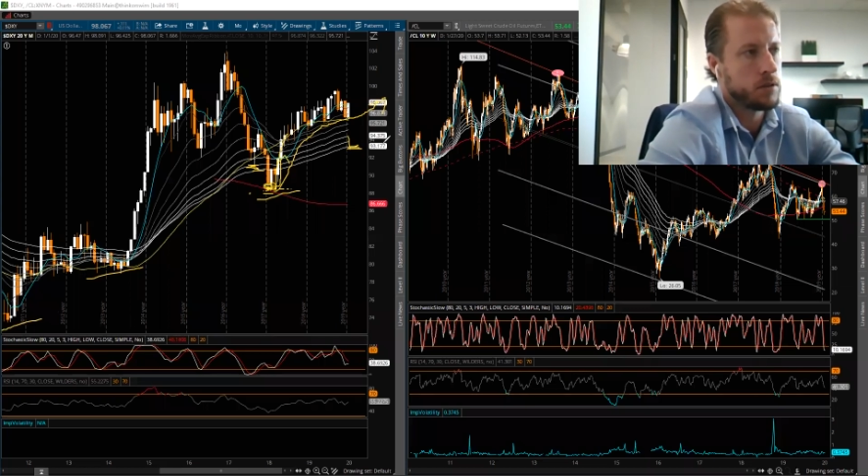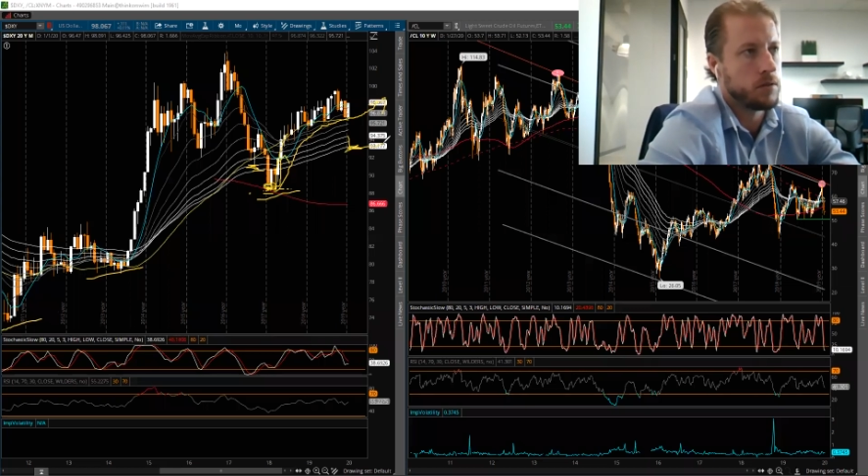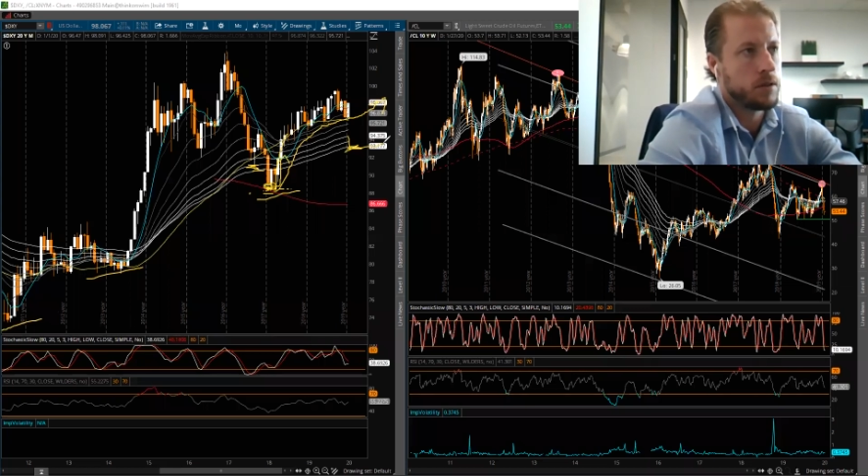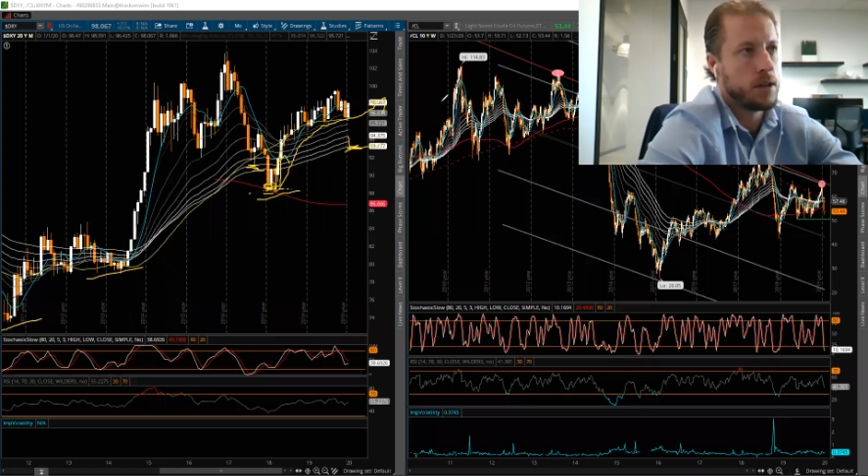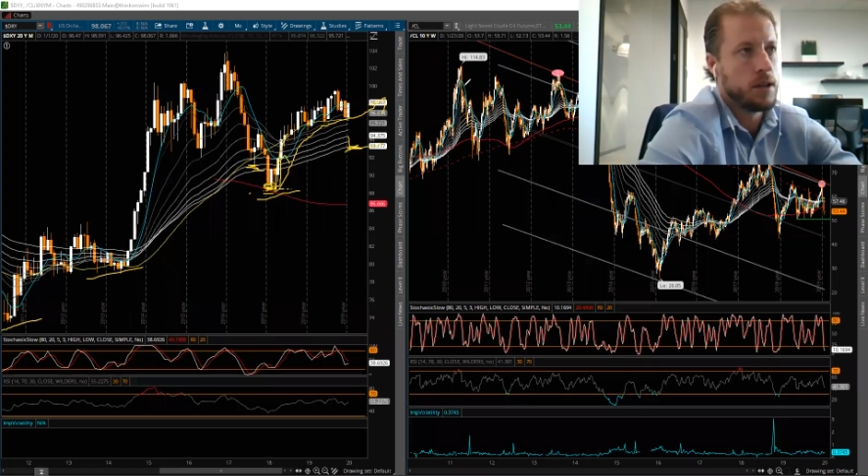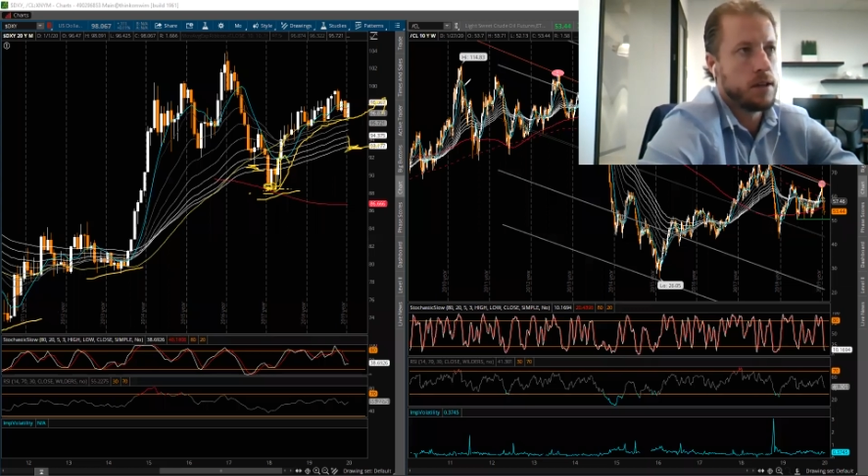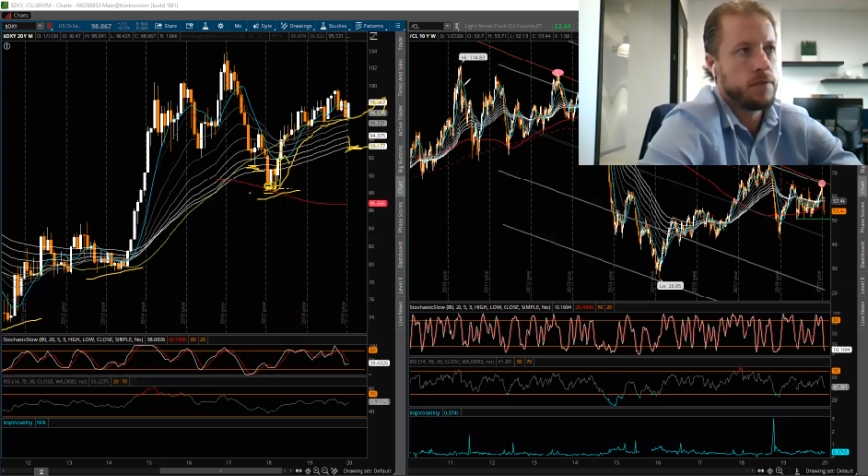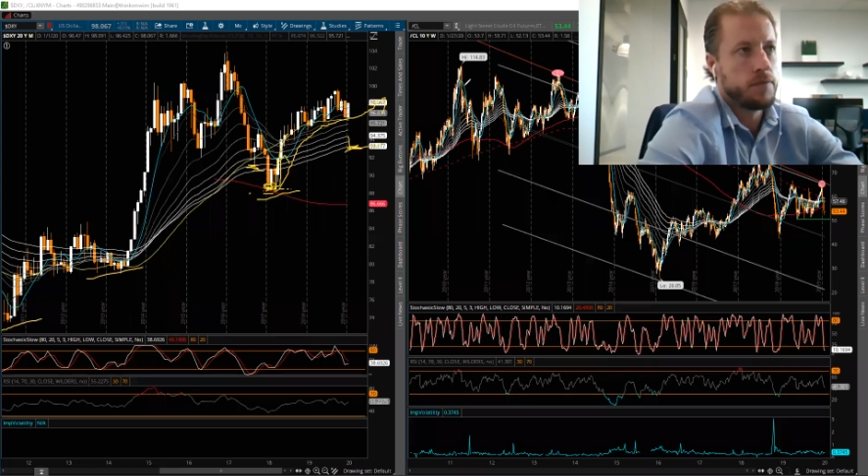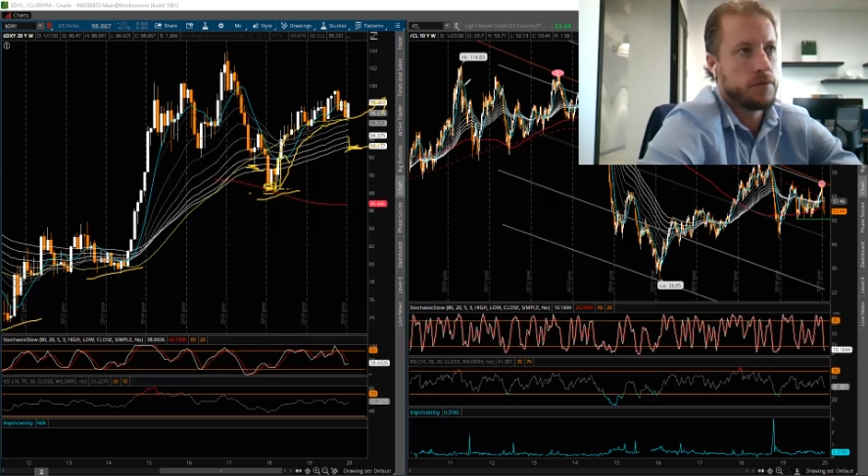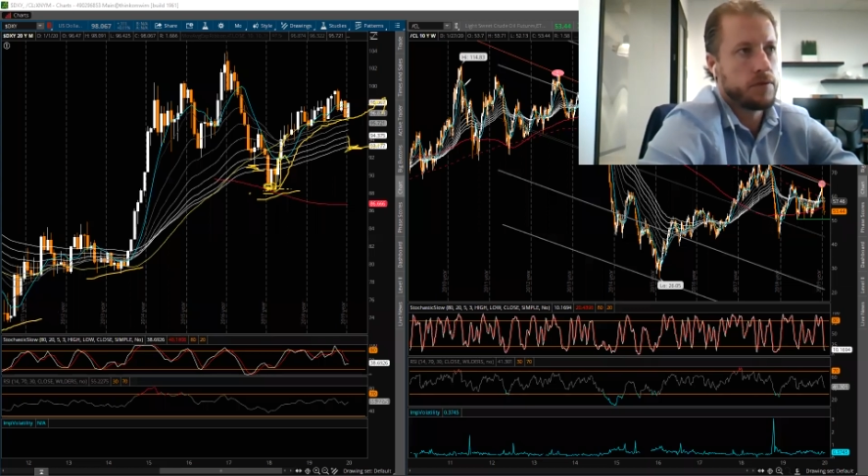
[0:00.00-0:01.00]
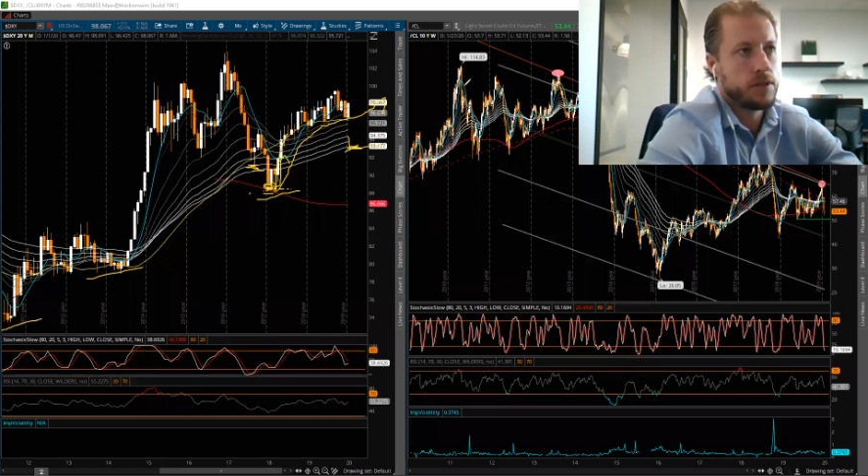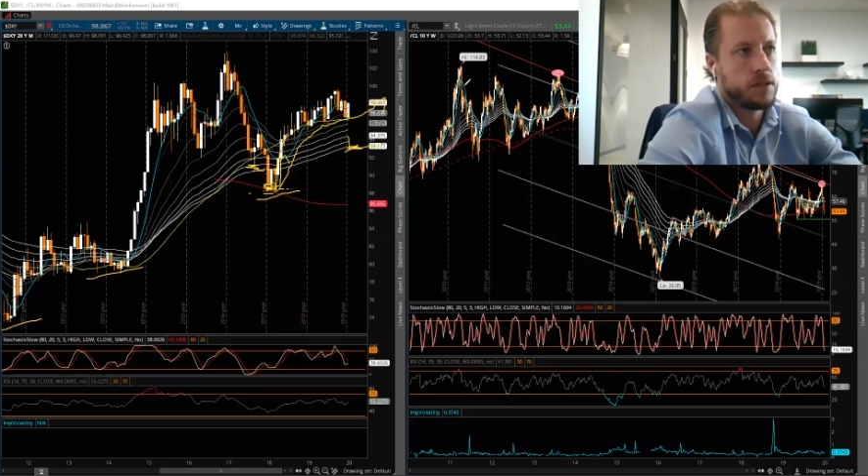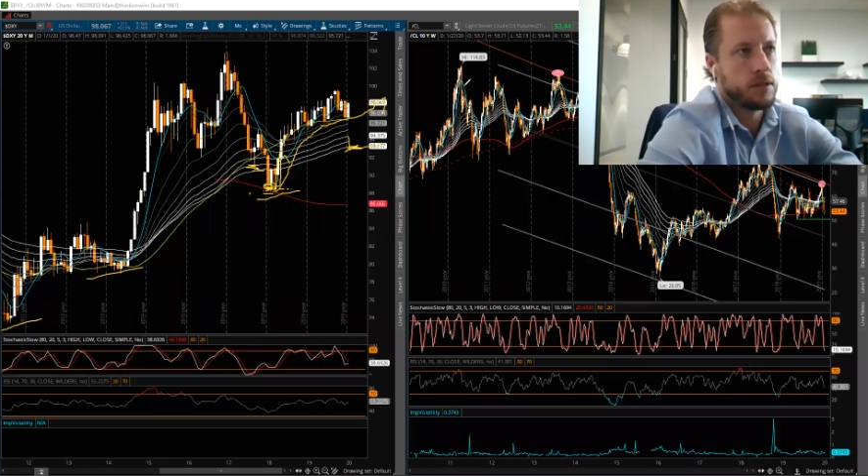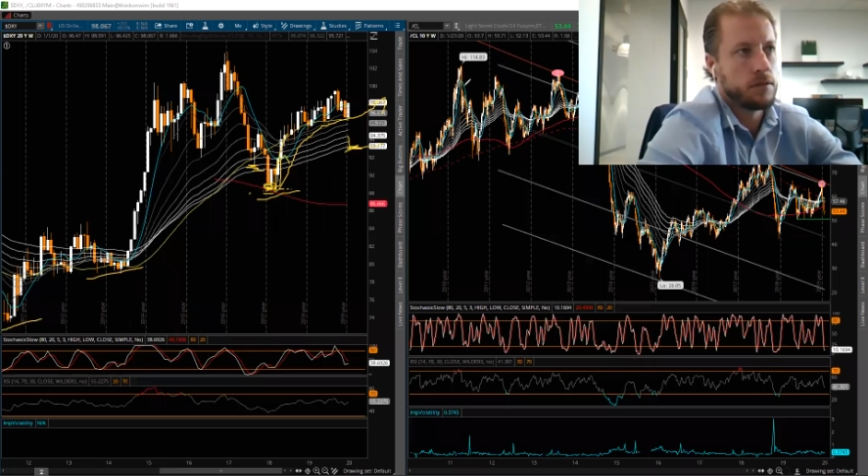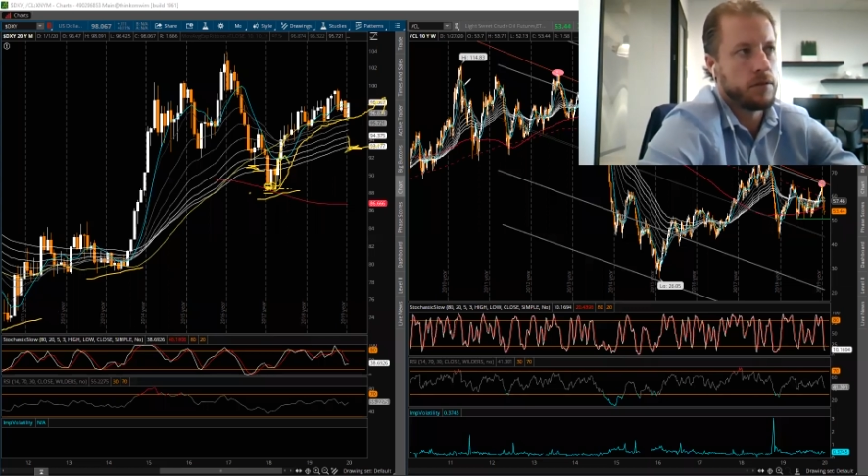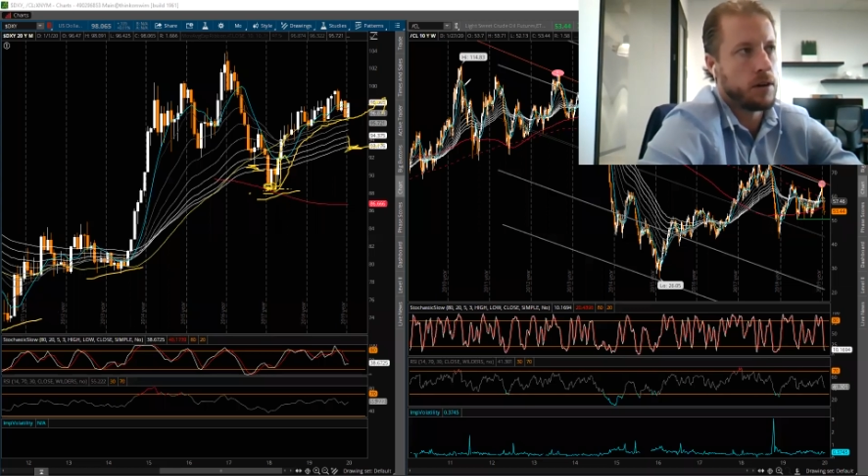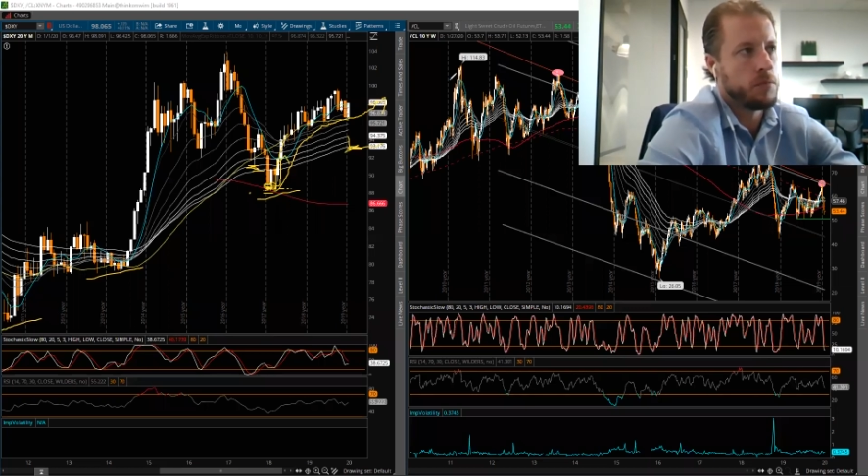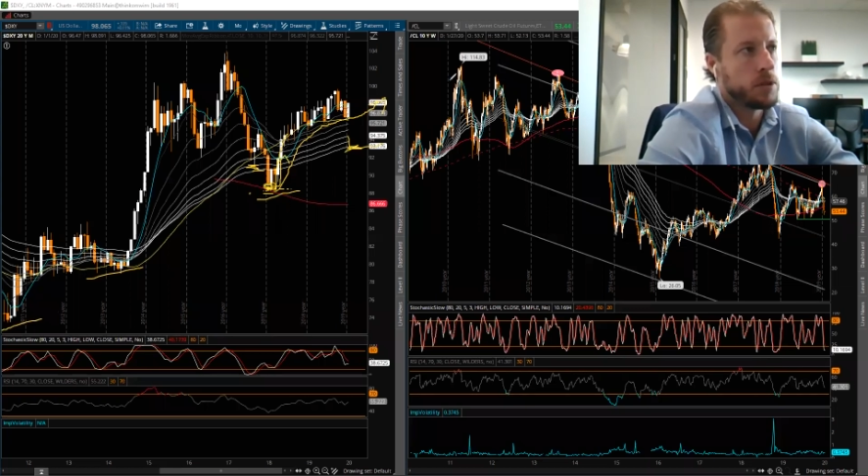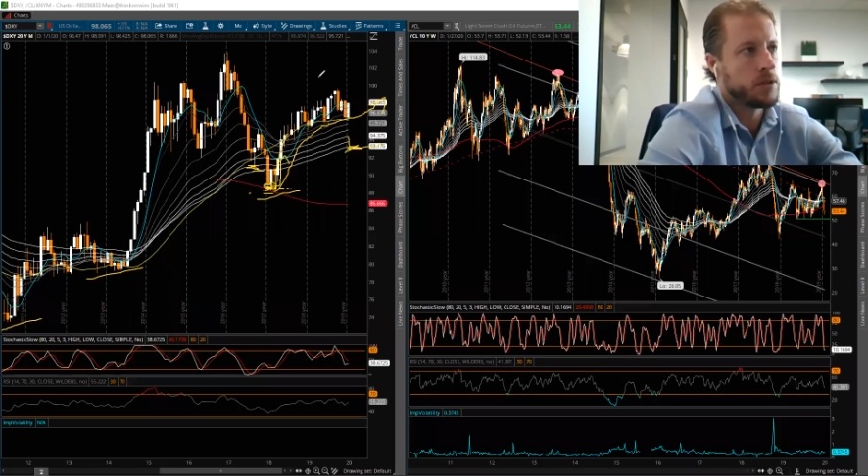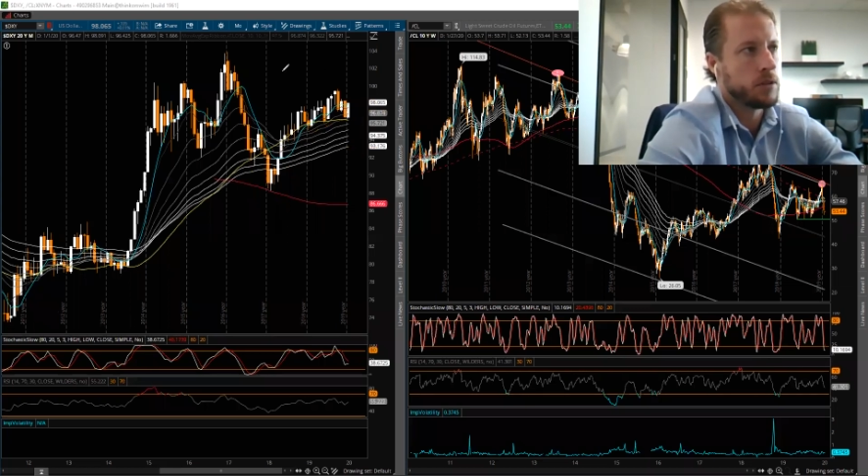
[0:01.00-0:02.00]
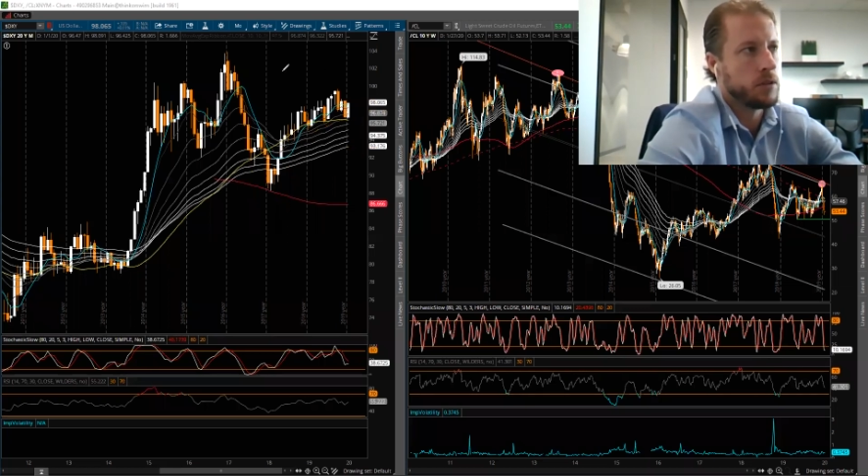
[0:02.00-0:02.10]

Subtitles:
So still very much a